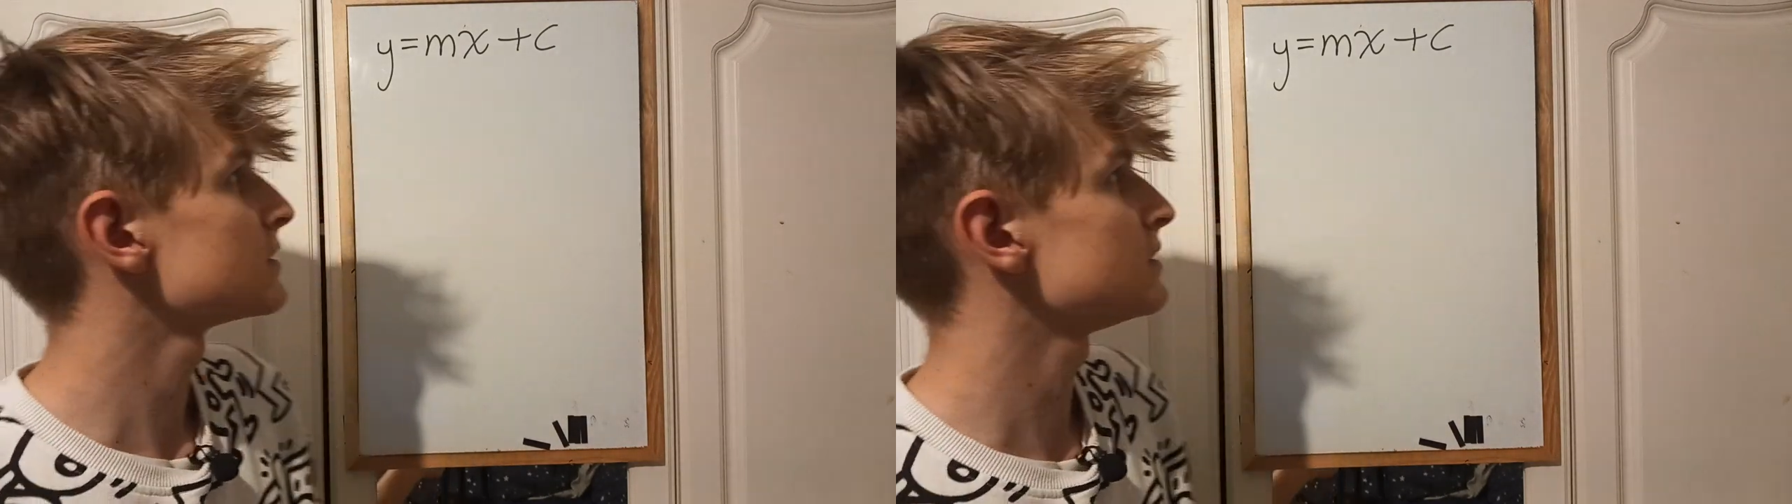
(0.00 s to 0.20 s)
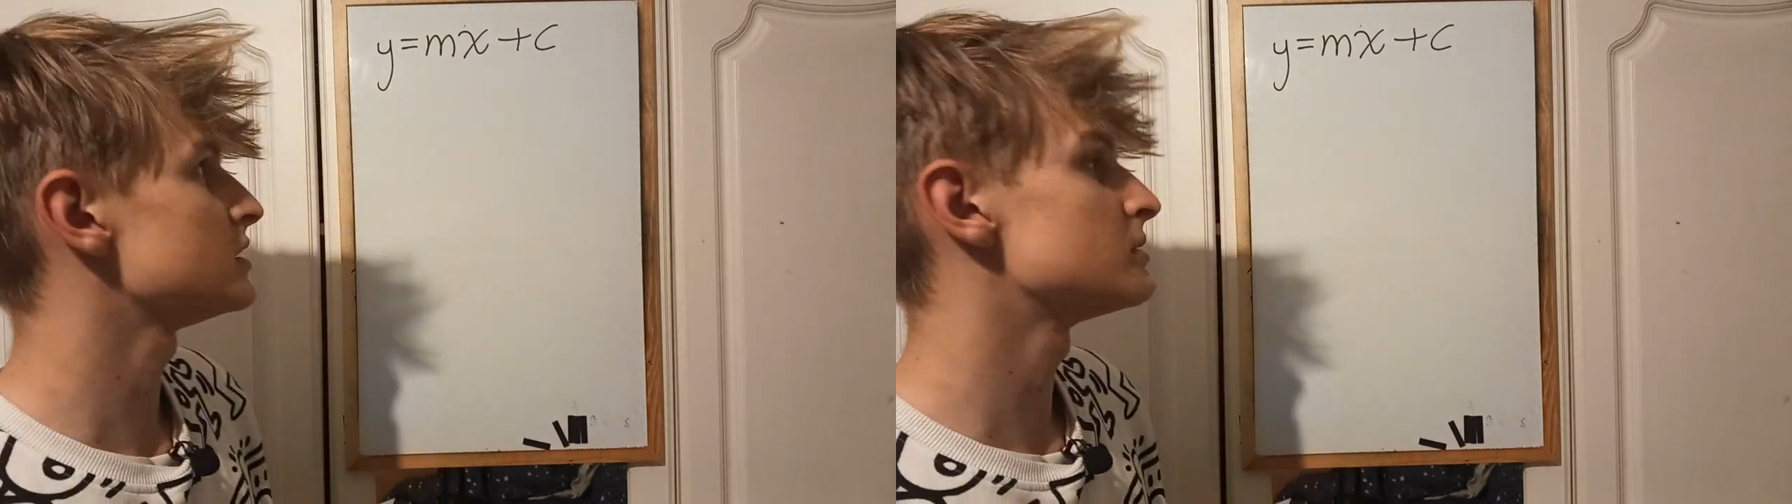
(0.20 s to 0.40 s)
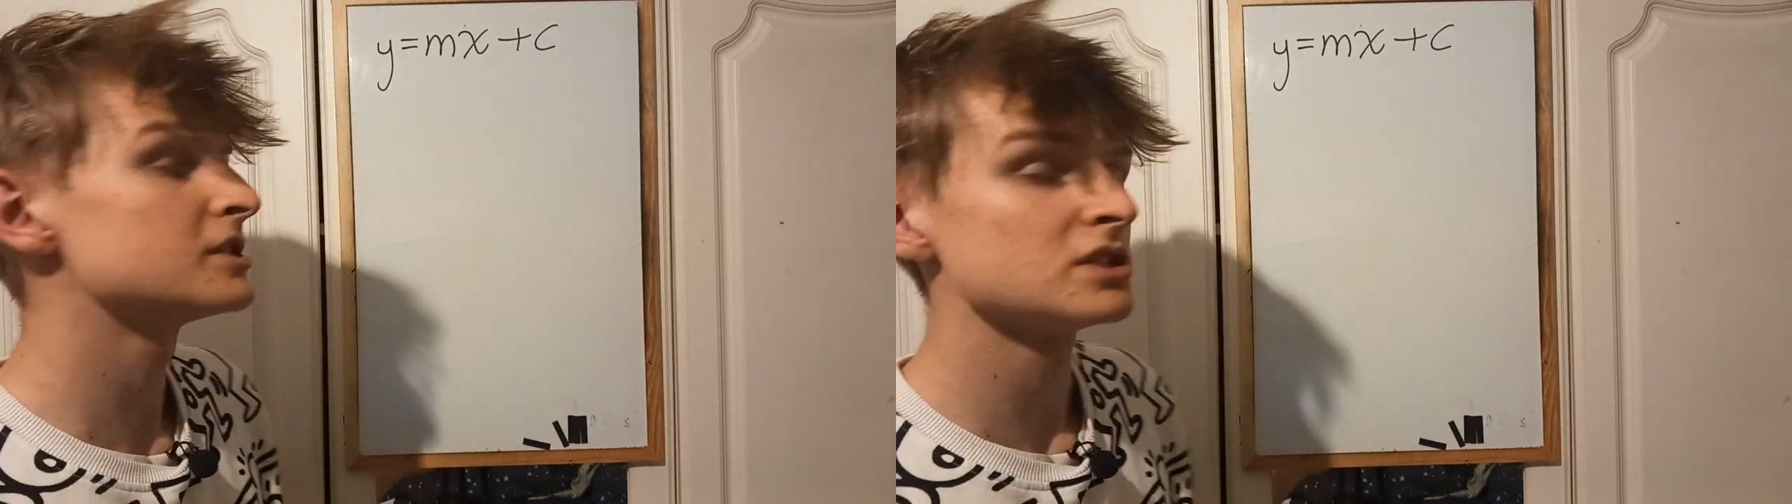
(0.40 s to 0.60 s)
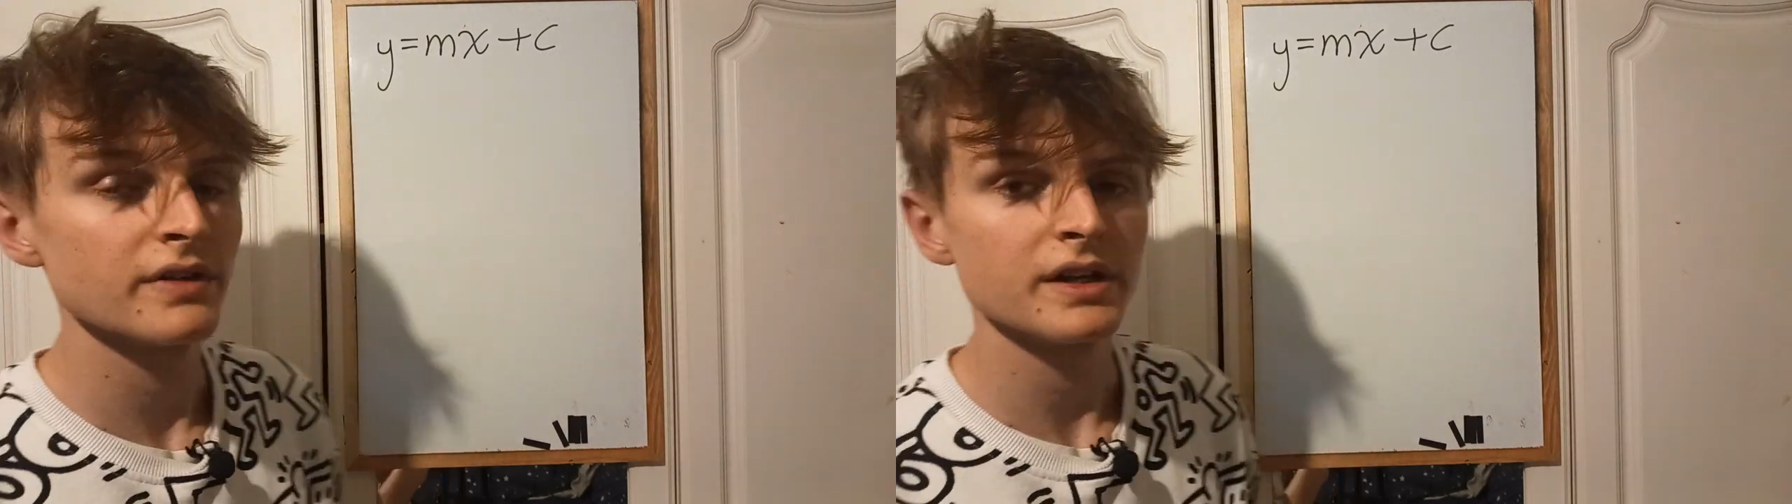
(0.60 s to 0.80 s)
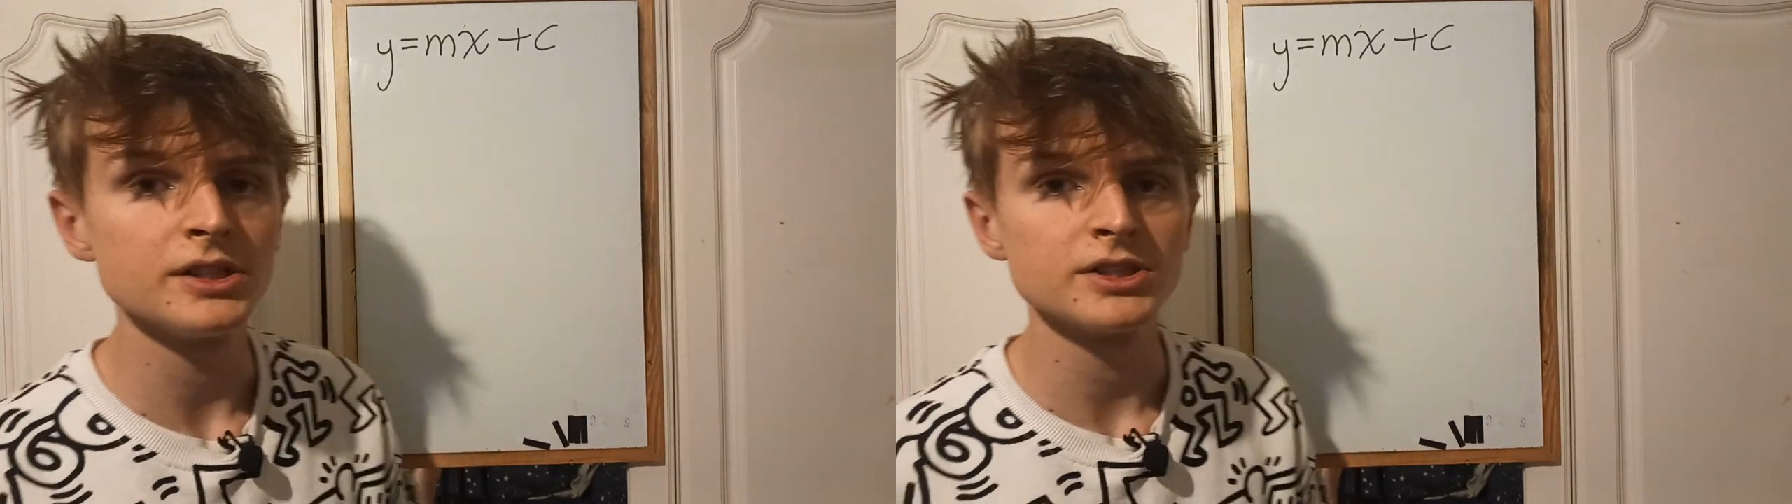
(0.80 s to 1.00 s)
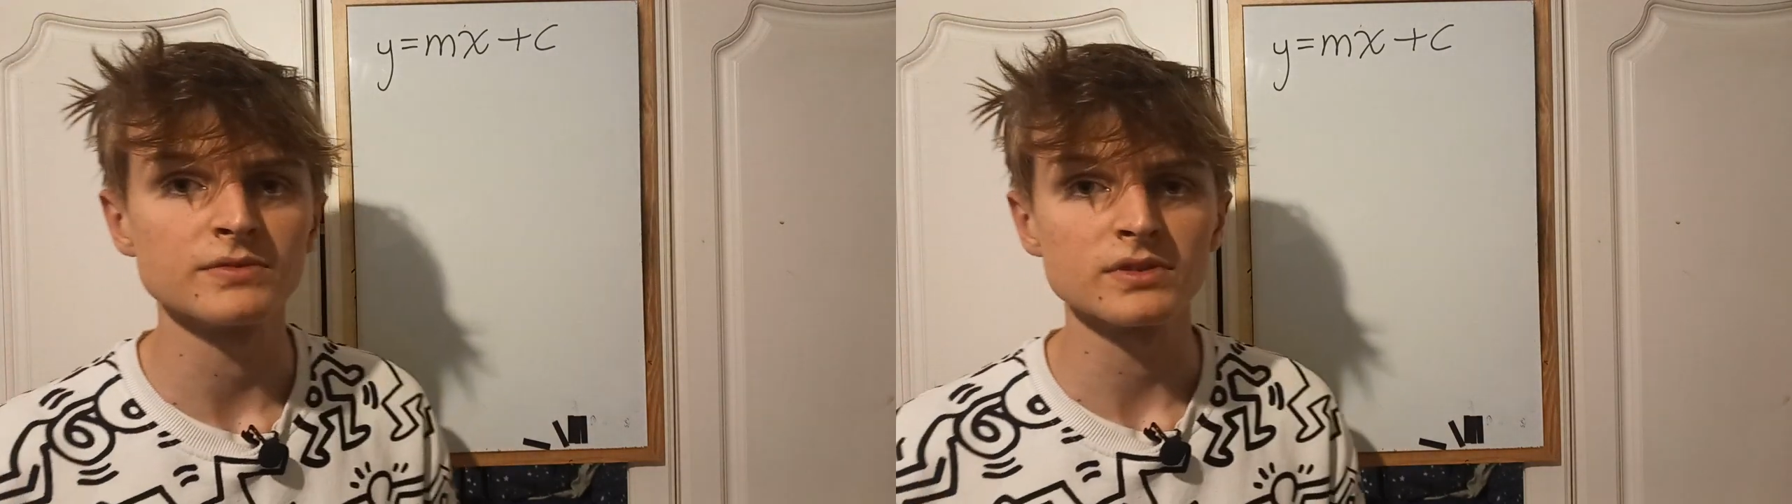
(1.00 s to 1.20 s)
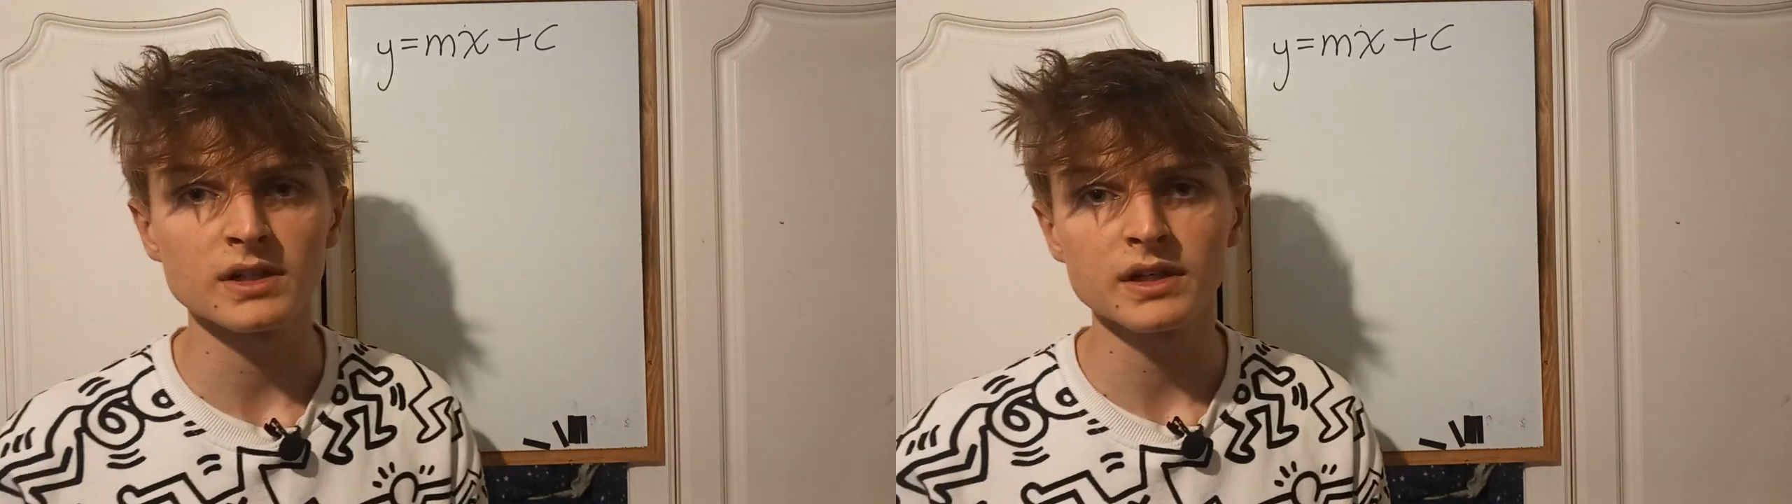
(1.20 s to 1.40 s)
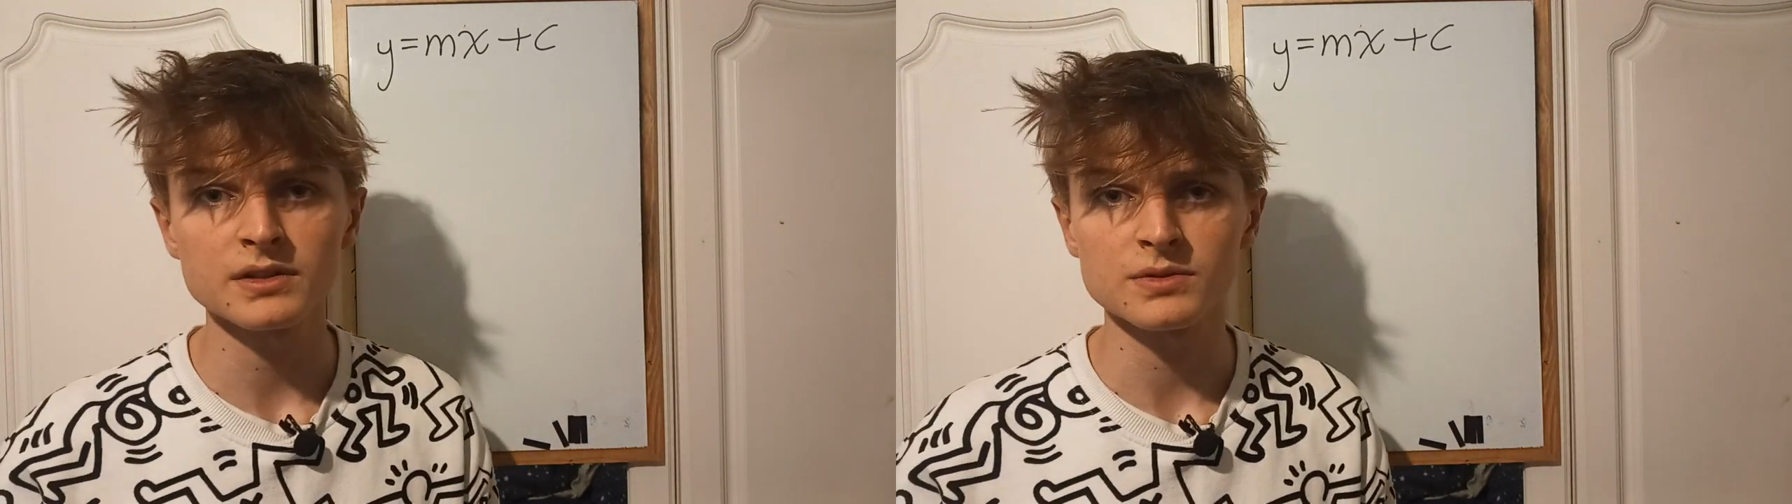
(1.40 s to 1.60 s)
The equation of any general line